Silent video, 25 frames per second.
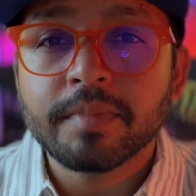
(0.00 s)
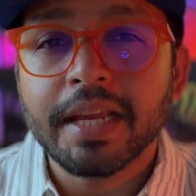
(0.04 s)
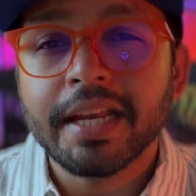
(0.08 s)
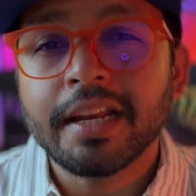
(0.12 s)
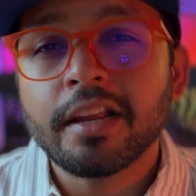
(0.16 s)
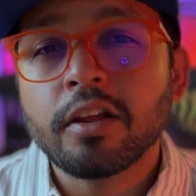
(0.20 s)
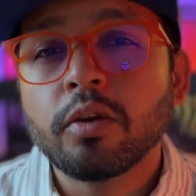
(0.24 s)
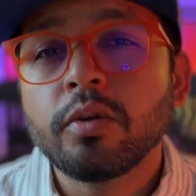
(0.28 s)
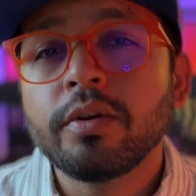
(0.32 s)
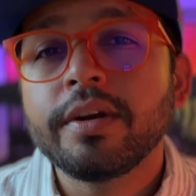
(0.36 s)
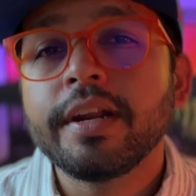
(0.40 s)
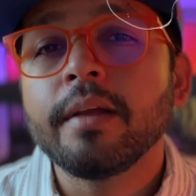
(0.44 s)

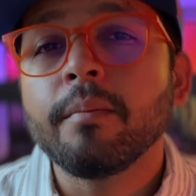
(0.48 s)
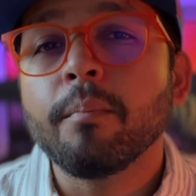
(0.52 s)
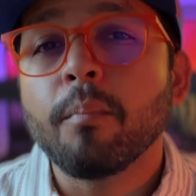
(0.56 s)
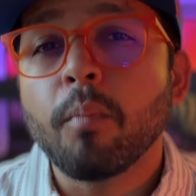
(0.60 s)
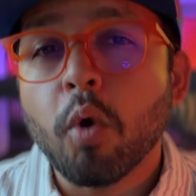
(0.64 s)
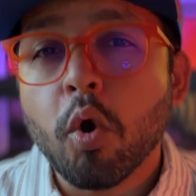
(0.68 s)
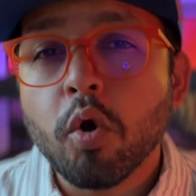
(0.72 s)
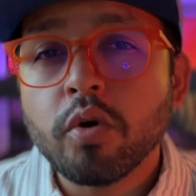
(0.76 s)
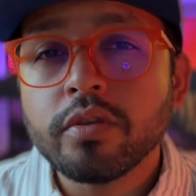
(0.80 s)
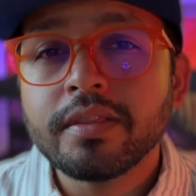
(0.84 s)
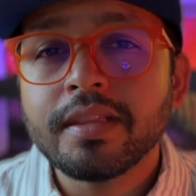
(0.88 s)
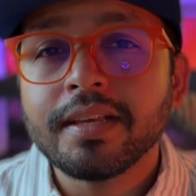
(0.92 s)
including
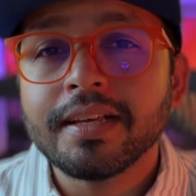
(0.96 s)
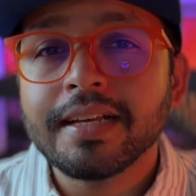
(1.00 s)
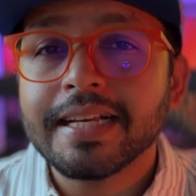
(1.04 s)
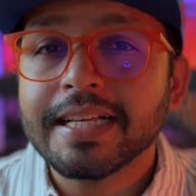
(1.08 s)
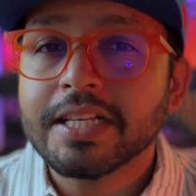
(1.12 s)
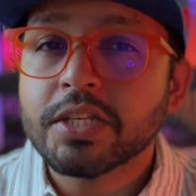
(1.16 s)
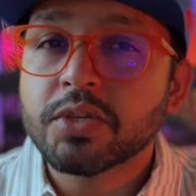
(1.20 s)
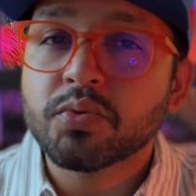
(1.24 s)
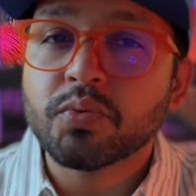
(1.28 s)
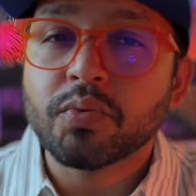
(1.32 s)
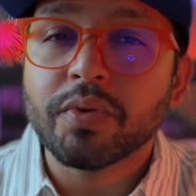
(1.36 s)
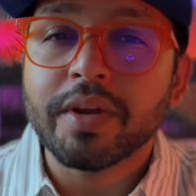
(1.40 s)
both
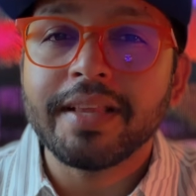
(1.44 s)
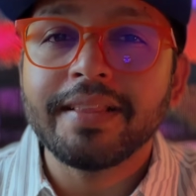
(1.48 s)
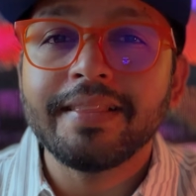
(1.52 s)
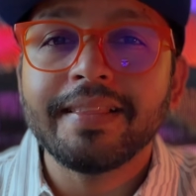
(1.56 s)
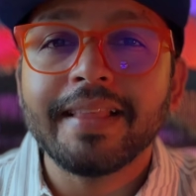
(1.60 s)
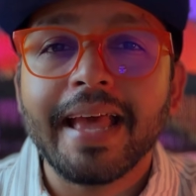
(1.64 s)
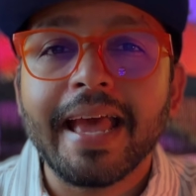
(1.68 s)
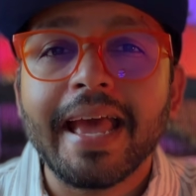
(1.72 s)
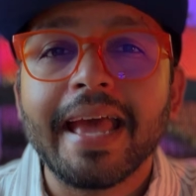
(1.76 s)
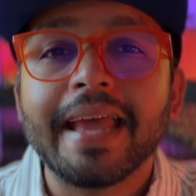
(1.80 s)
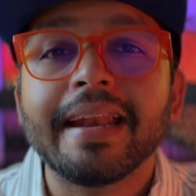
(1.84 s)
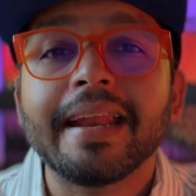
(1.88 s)
strengths
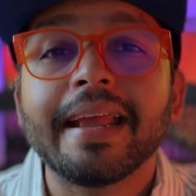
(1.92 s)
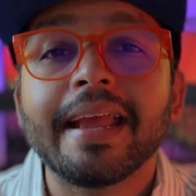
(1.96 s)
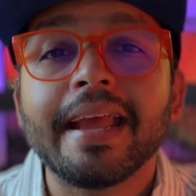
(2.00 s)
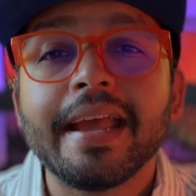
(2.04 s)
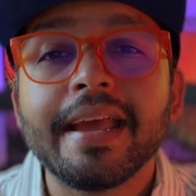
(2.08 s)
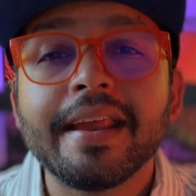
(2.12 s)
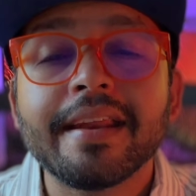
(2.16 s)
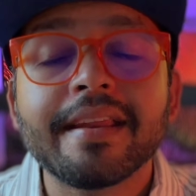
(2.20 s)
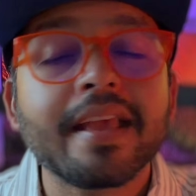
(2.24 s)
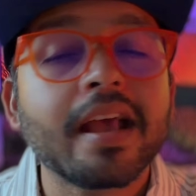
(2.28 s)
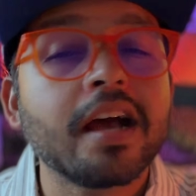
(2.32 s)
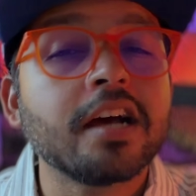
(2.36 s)
and
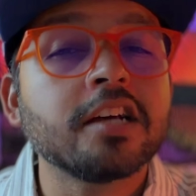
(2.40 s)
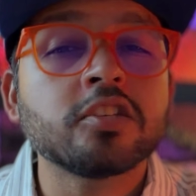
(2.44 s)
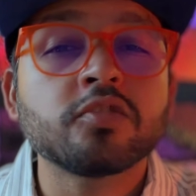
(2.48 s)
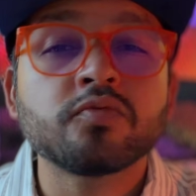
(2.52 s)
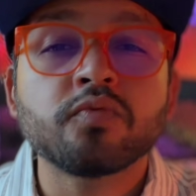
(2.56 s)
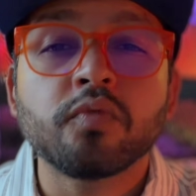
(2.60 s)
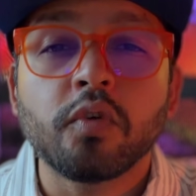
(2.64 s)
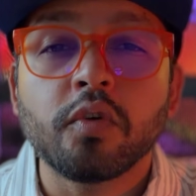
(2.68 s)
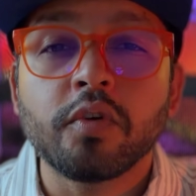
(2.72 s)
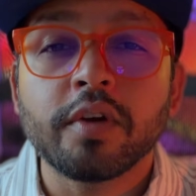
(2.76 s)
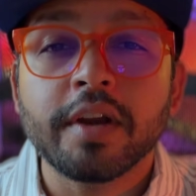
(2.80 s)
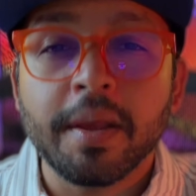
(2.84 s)
areas
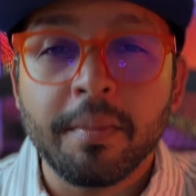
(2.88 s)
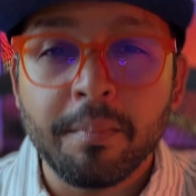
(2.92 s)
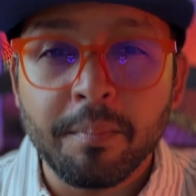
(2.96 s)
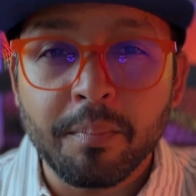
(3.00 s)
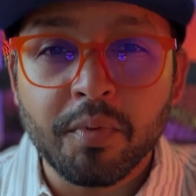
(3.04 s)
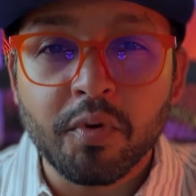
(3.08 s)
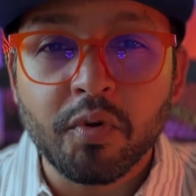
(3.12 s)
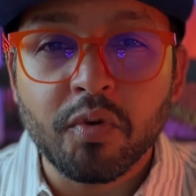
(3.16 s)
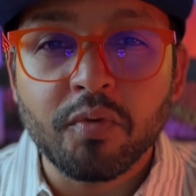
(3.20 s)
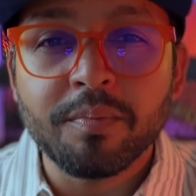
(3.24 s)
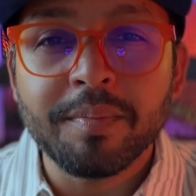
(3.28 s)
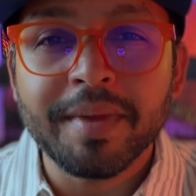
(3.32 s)
for
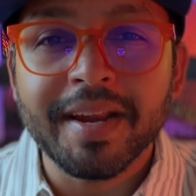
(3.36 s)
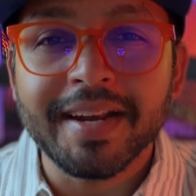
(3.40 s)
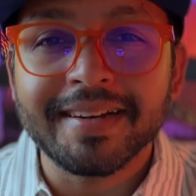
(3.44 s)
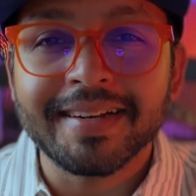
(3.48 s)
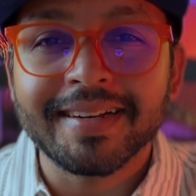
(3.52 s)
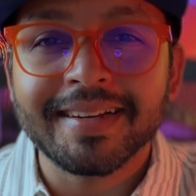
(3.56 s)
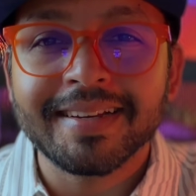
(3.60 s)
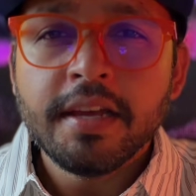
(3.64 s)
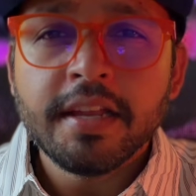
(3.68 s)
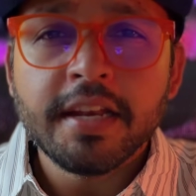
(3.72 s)
improvement.